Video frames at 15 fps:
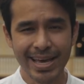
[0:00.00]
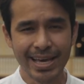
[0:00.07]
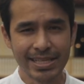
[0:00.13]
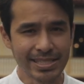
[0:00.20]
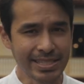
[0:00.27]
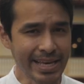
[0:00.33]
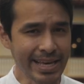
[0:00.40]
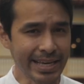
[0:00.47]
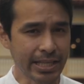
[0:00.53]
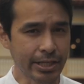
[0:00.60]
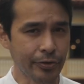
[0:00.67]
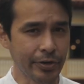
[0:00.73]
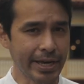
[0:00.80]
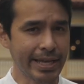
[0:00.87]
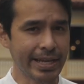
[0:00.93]
saying it
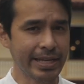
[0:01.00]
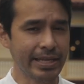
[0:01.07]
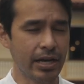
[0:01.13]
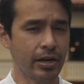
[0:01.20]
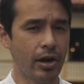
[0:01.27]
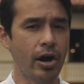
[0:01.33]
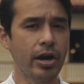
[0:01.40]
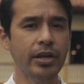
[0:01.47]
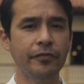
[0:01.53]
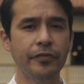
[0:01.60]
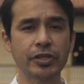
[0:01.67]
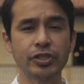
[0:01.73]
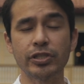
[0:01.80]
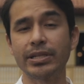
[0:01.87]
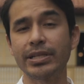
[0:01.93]
created an
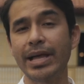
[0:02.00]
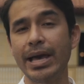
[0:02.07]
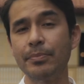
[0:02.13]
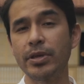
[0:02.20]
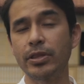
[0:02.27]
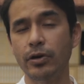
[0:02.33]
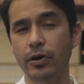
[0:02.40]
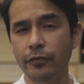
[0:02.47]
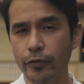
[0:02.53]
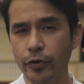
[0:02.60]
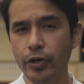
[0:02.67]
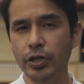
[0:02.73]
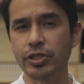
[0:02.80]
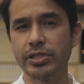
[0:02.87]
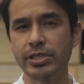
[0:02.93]
artificial climate of
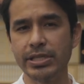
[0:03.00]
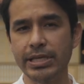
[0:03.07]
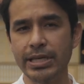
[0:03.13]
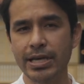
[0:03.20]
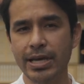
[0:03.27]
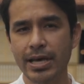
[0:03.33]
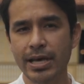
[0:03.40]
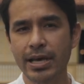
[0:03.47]
urgency